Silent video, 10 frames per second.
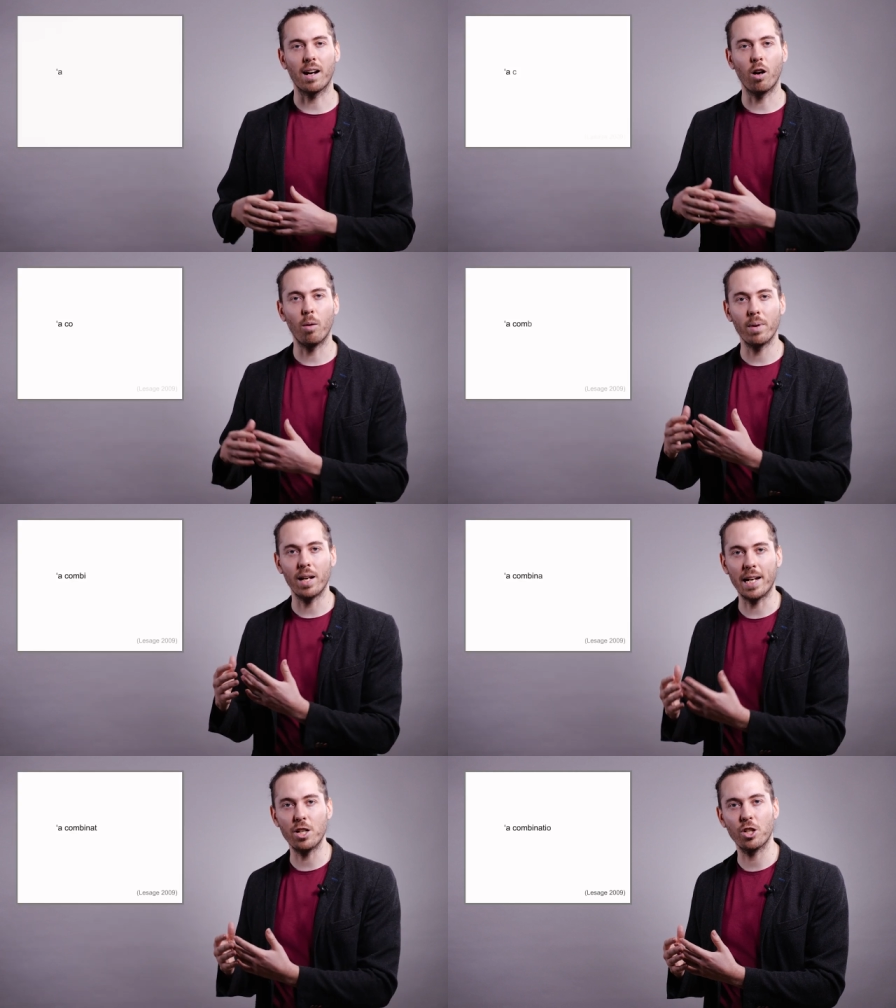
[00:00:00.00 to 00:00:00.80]
a
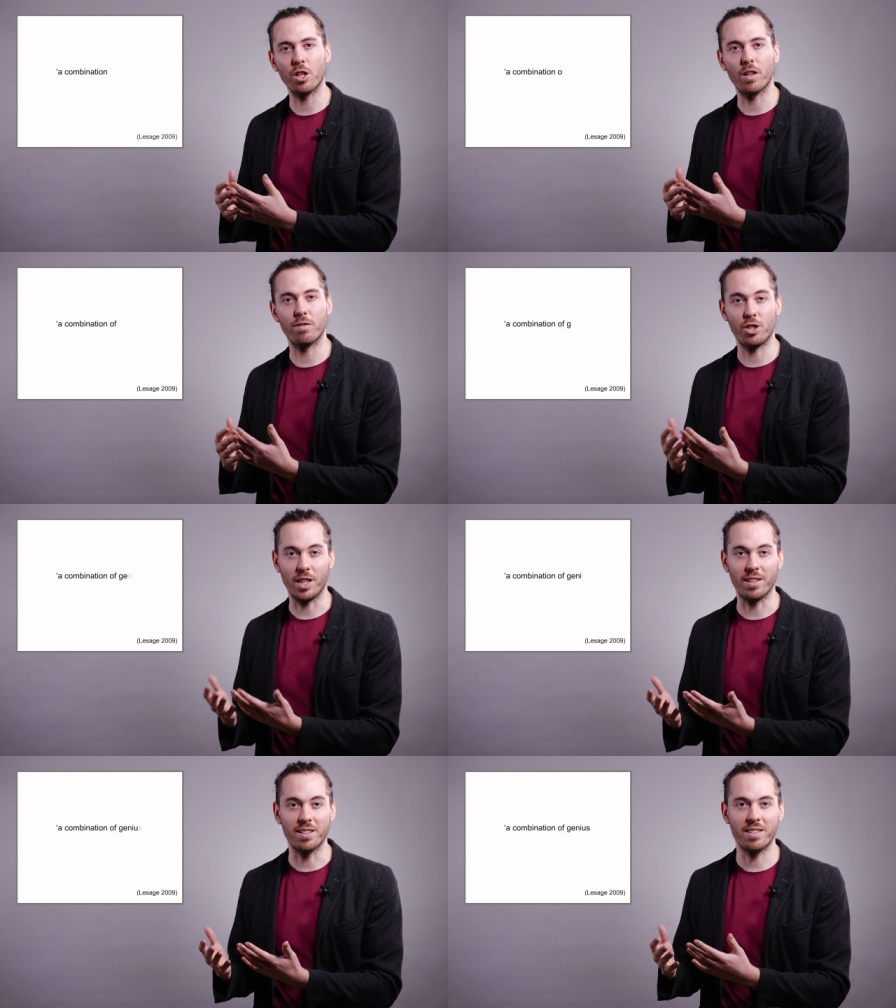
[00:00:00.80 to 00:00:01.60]
combination of
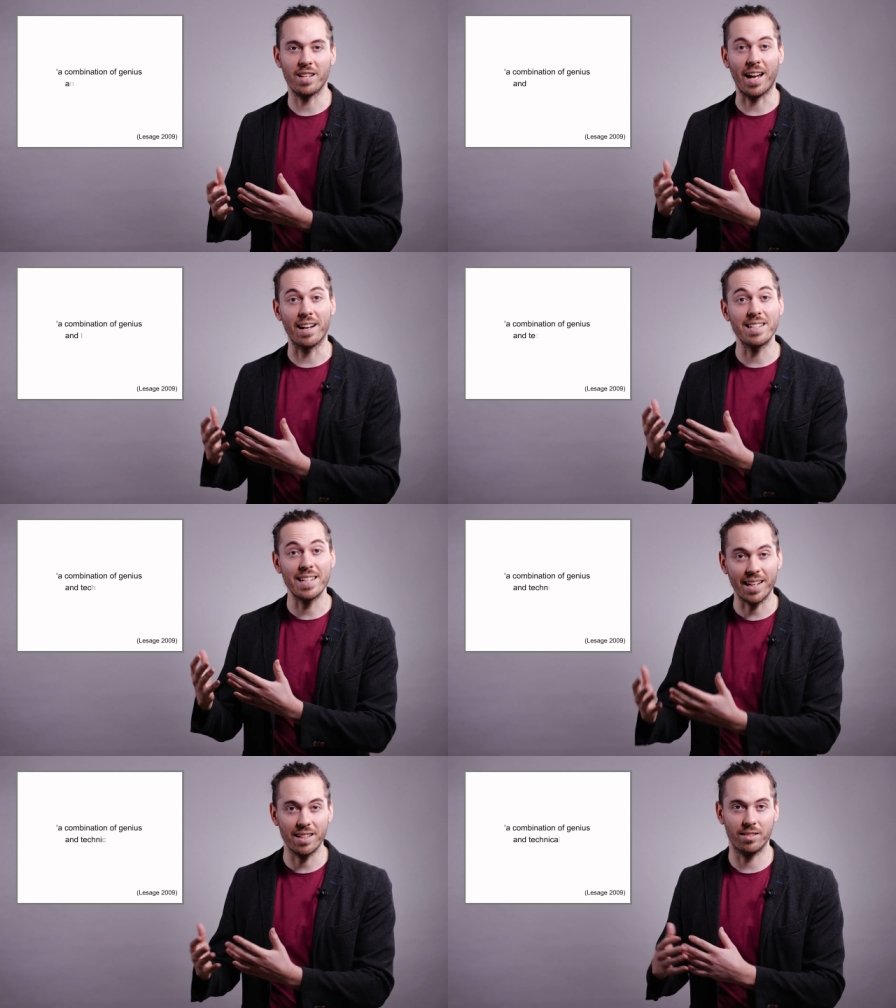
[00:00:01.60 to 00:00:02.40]
genius and
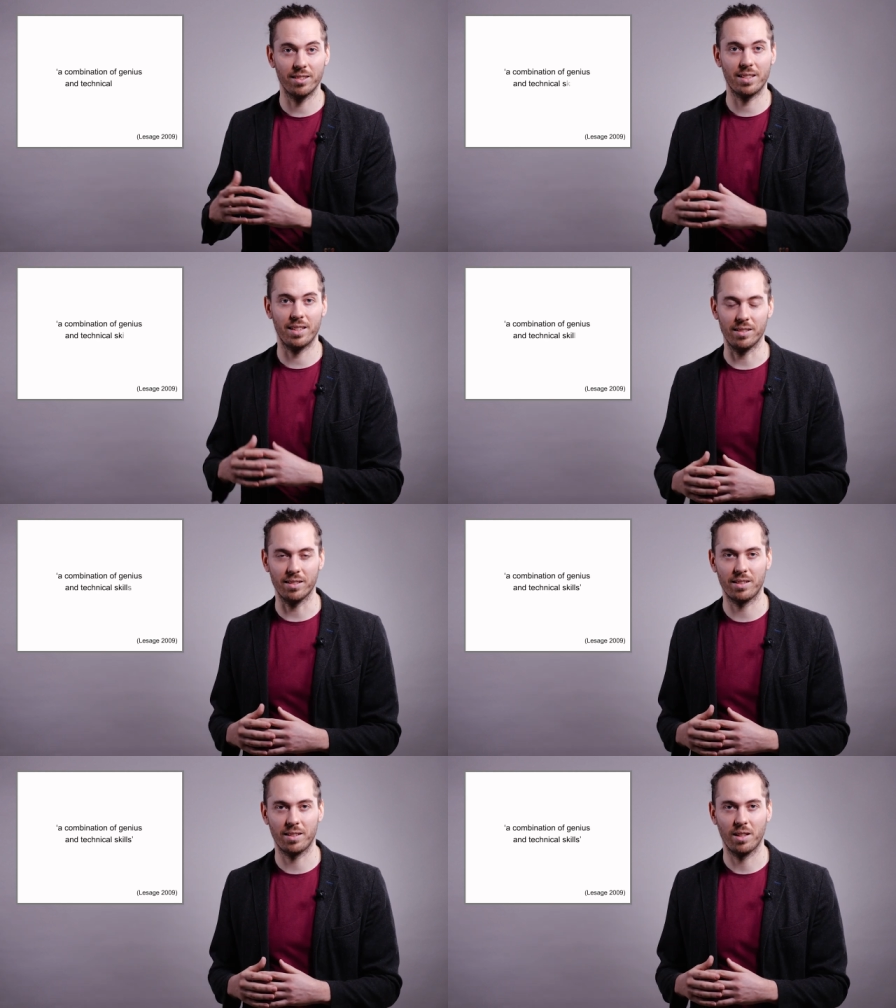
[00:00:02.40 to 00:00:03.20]
technical
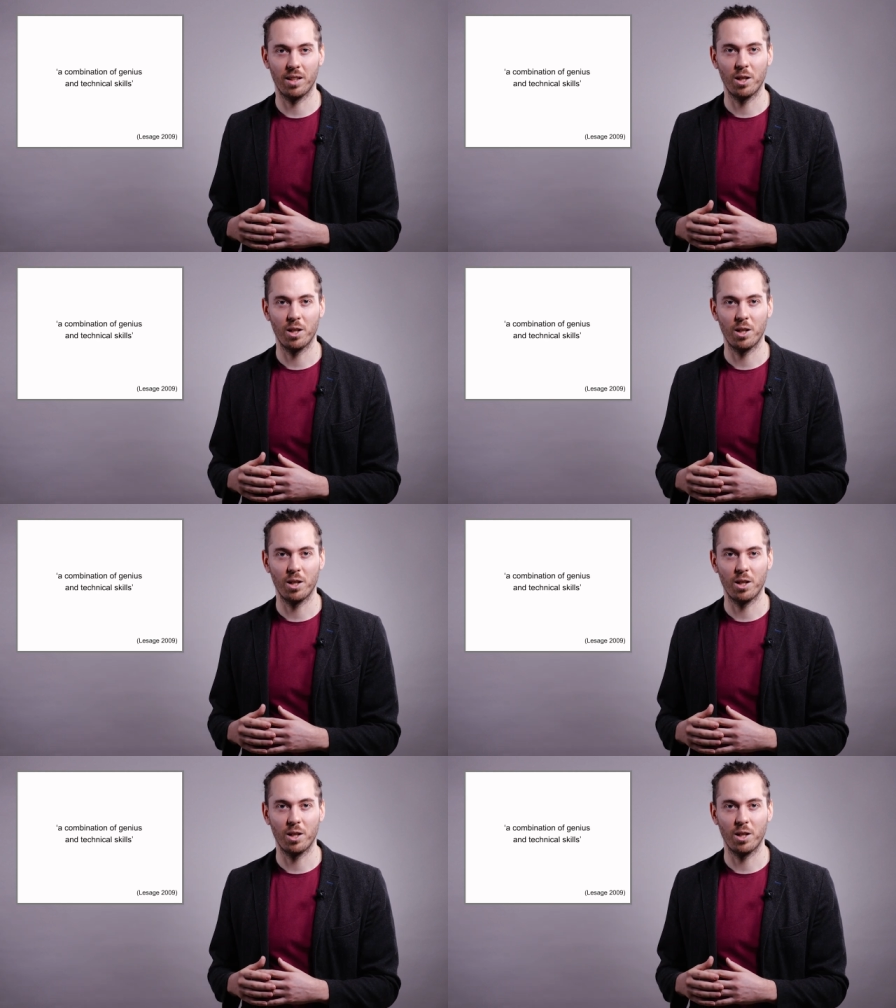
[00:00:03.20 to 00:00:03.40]
skills,